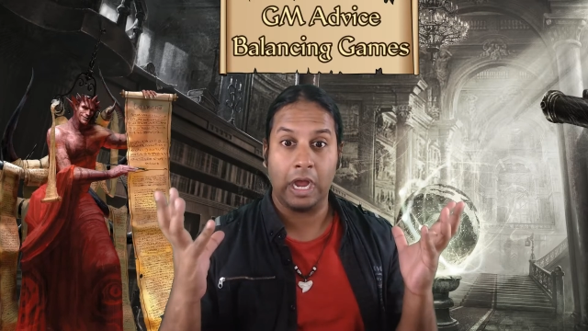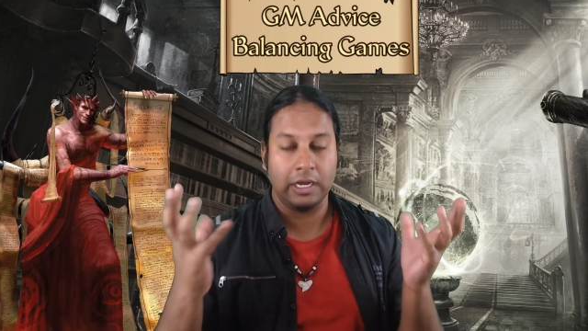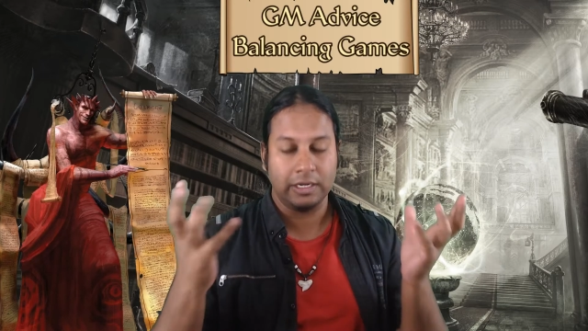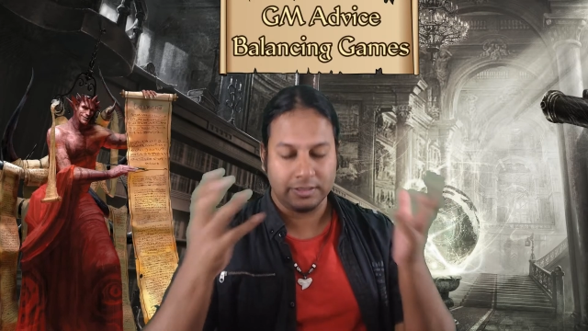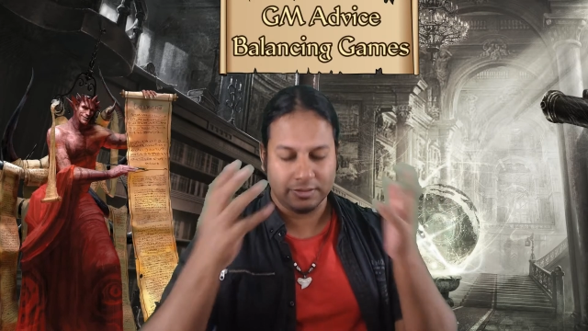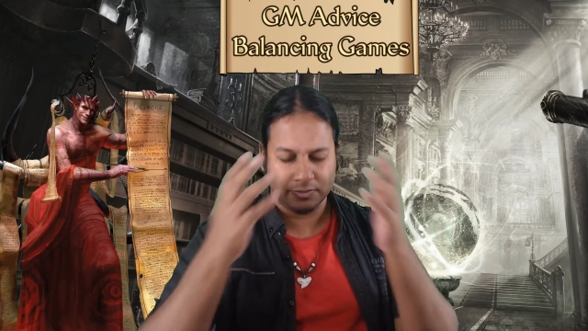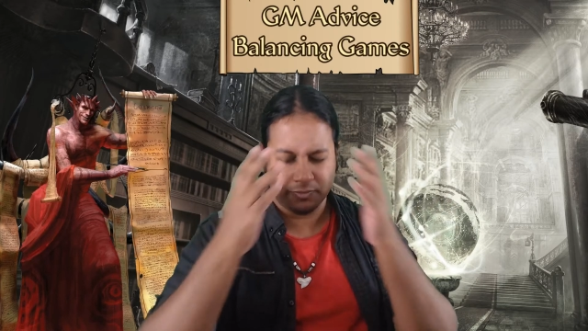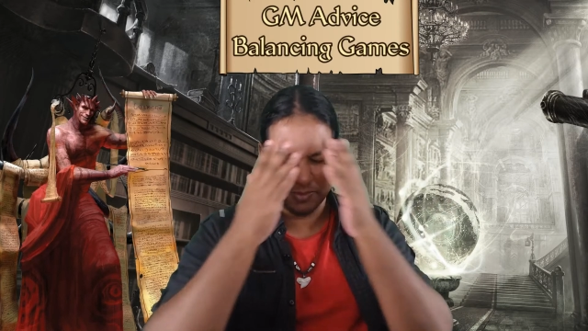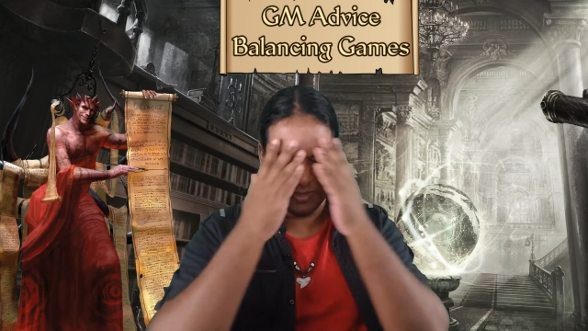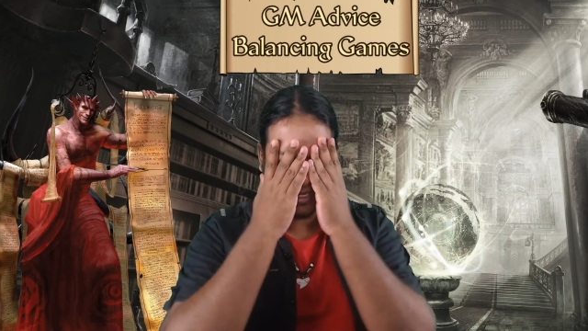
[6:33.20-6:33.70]

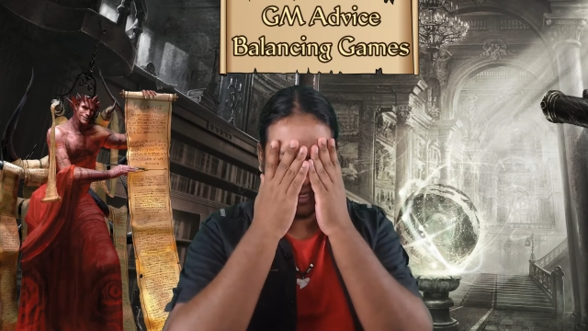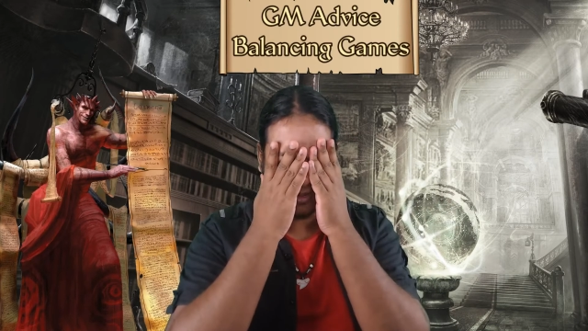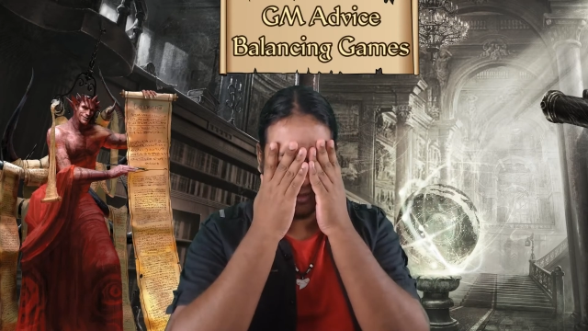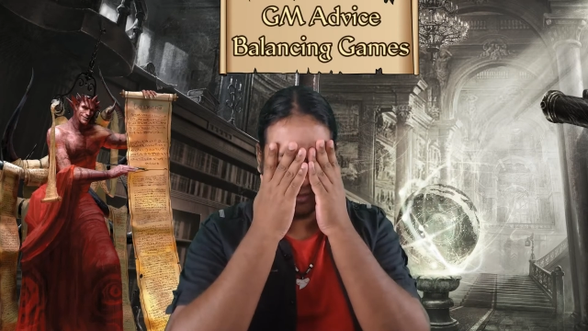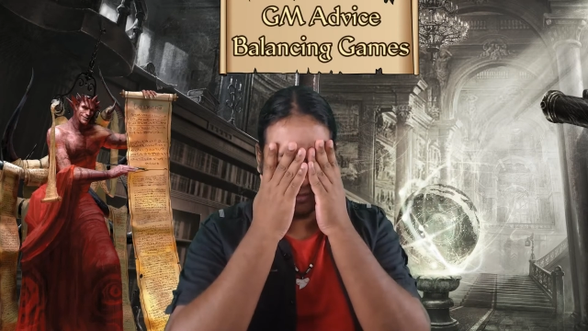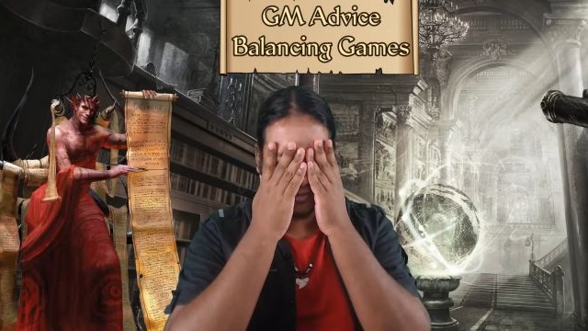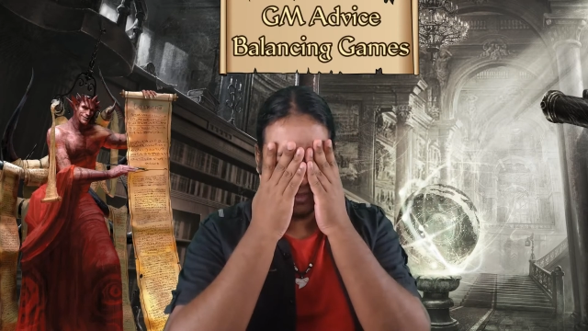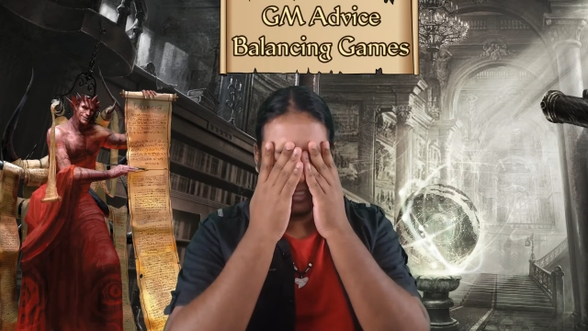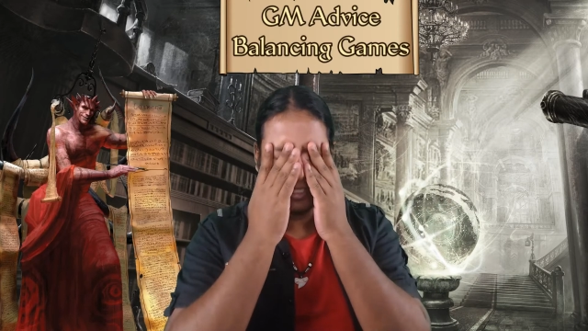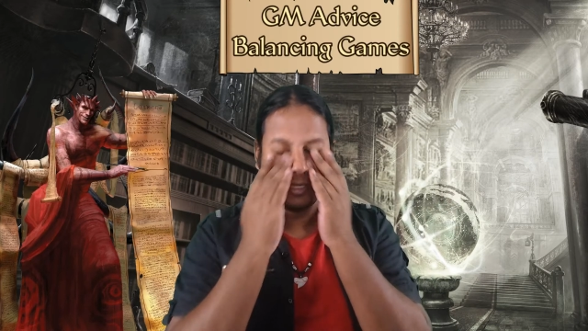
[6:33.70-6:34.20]
What the
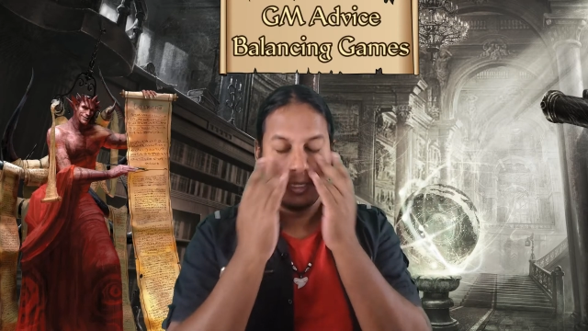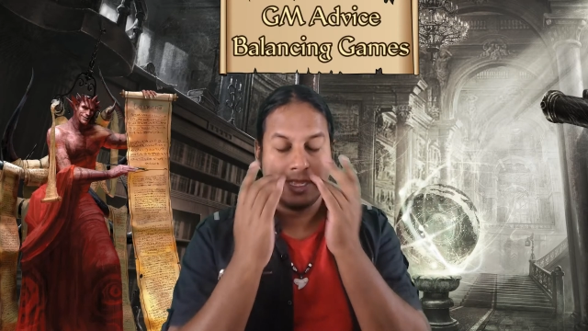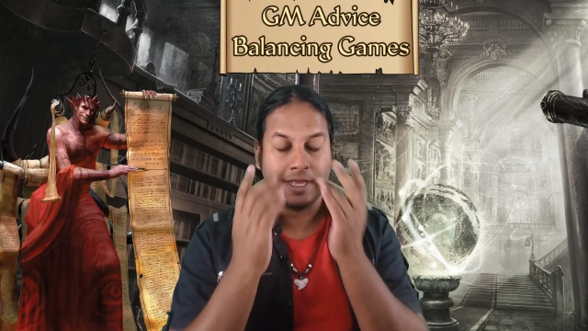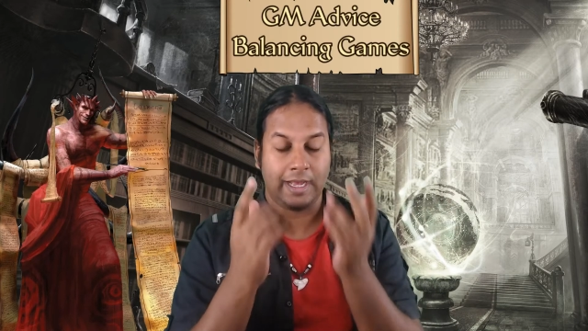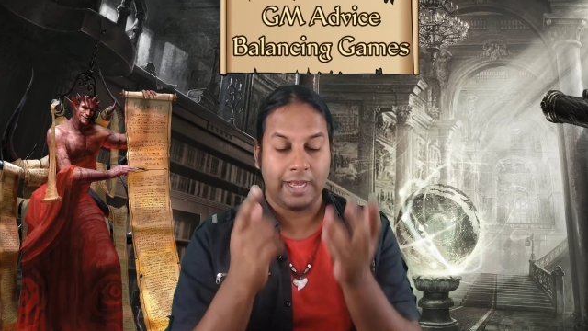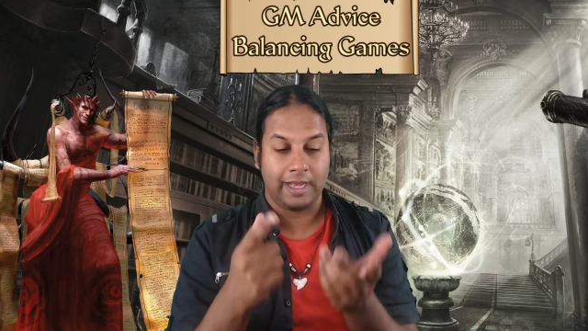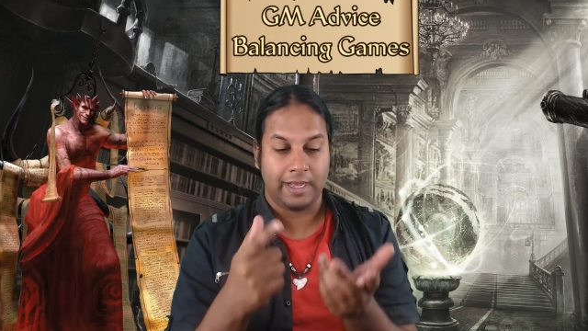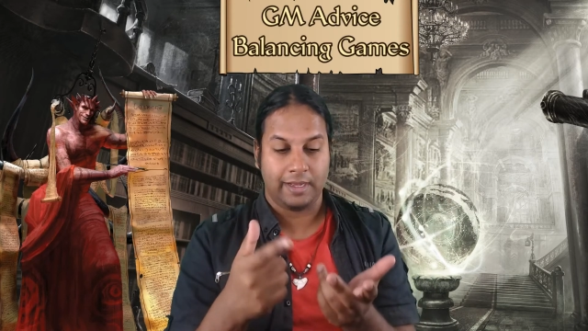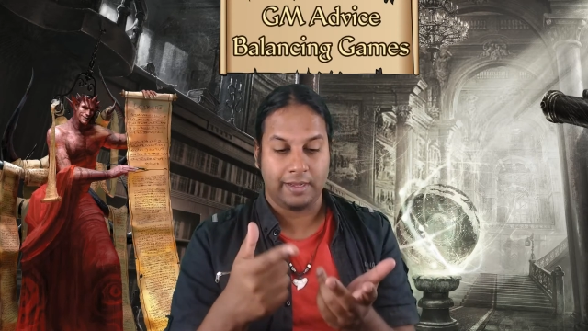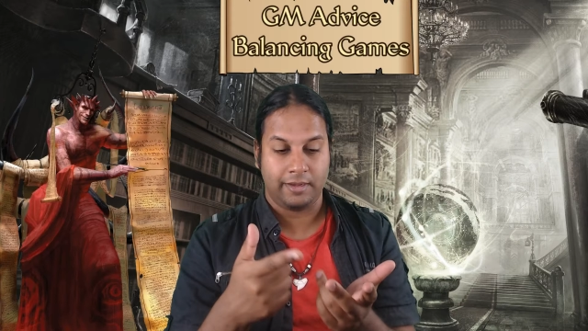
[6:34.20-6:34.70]
hell?
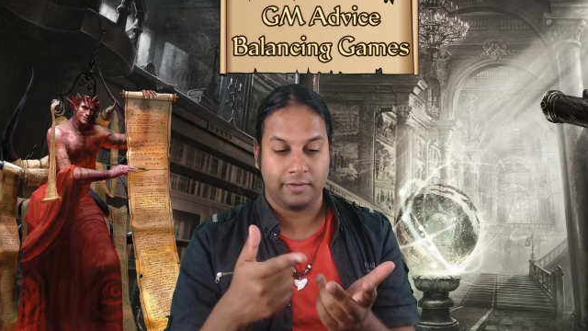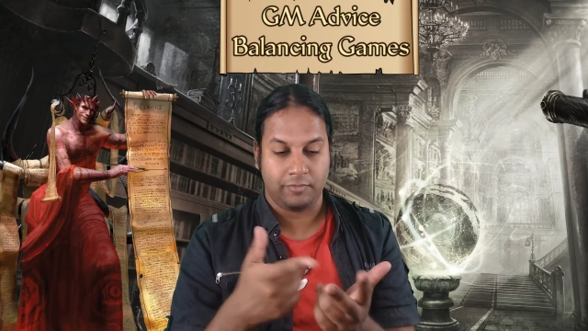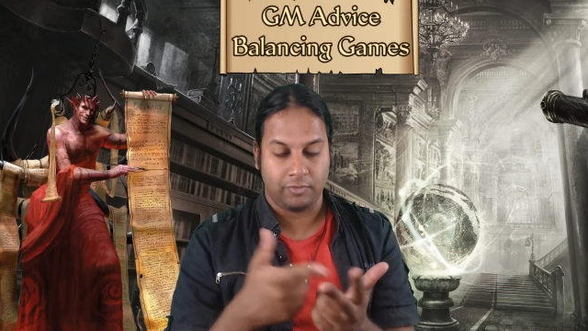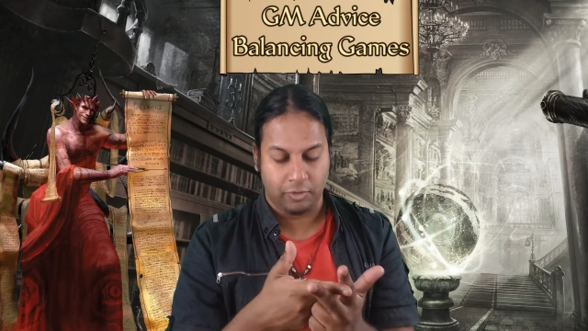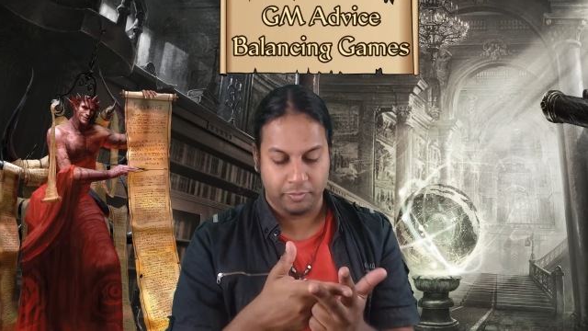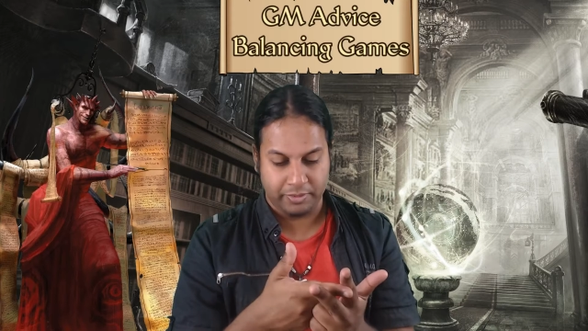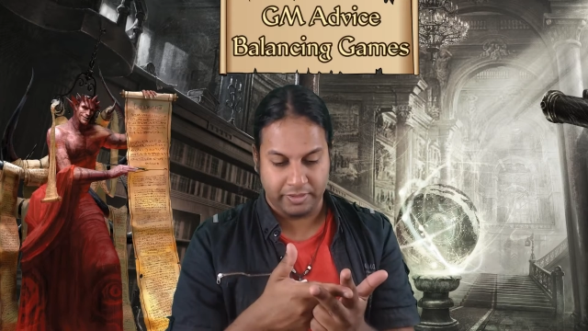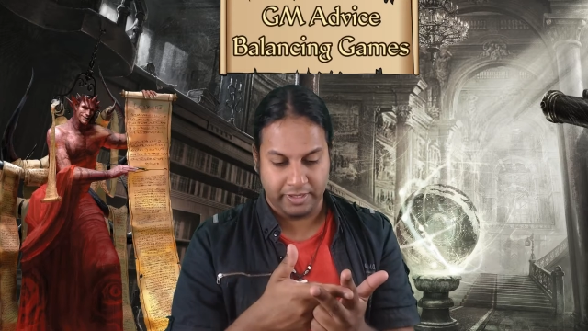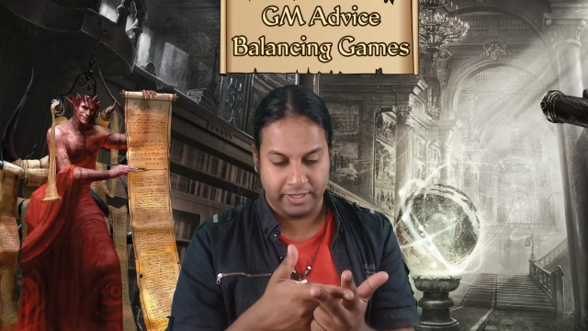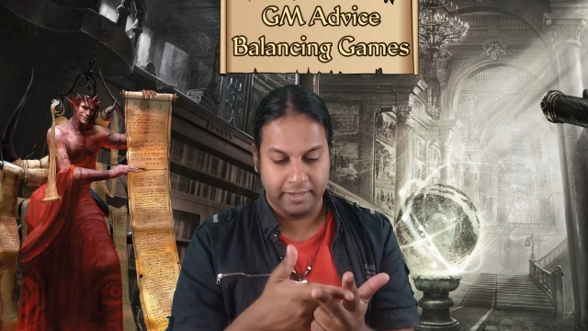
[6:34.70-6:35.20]

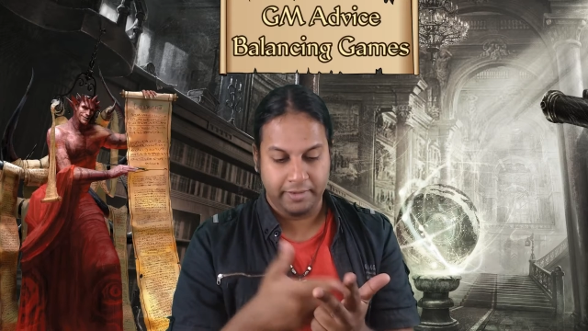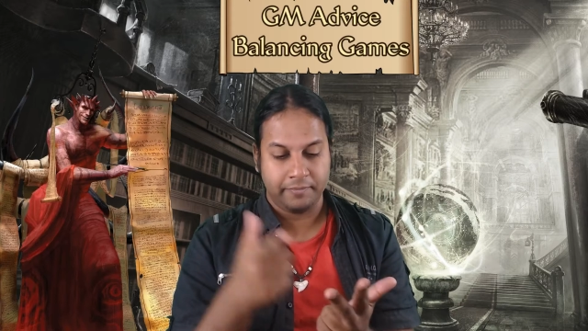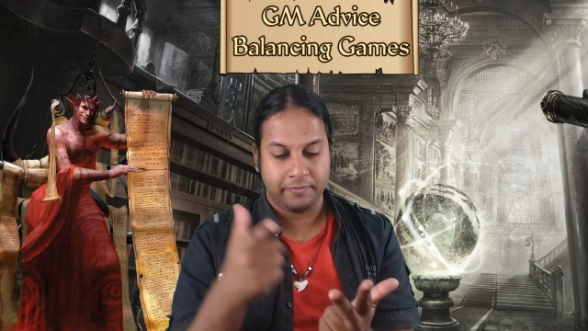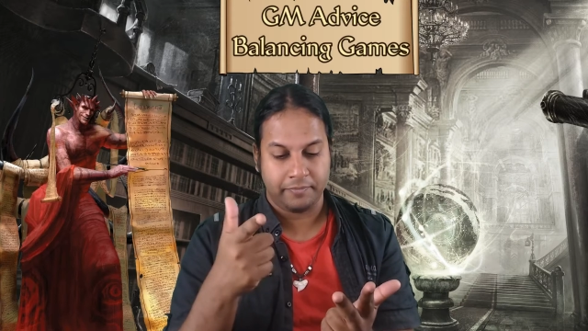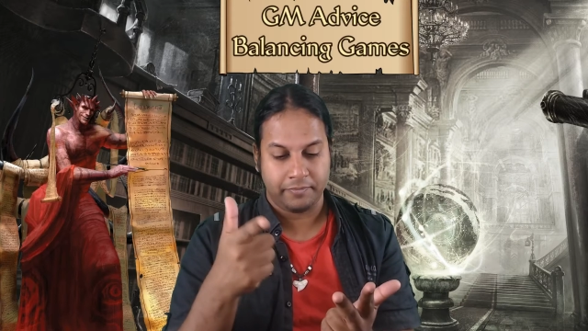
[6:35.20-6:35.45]
Roleplay,